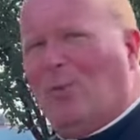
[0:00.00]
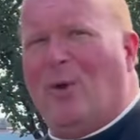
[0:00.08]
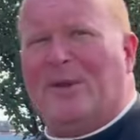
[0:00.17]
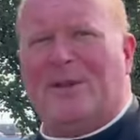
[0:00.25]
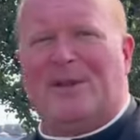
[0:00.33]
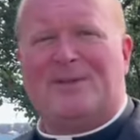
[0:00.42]

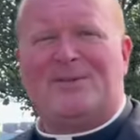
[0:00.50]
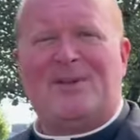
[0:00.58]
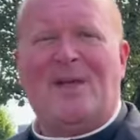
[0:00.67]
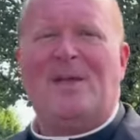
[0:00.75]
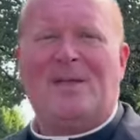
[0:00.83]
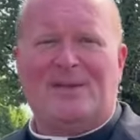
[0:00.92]
wood is
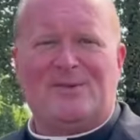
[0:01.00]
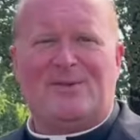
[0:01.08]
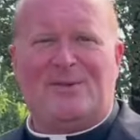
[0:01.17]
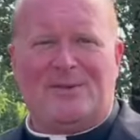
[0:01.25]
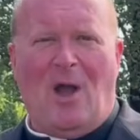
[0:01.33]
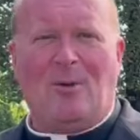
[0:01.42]

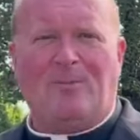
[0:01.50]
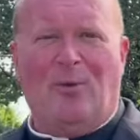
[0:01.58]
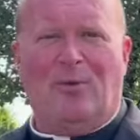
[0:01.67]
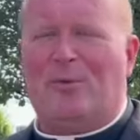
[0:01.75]
the dunk booth,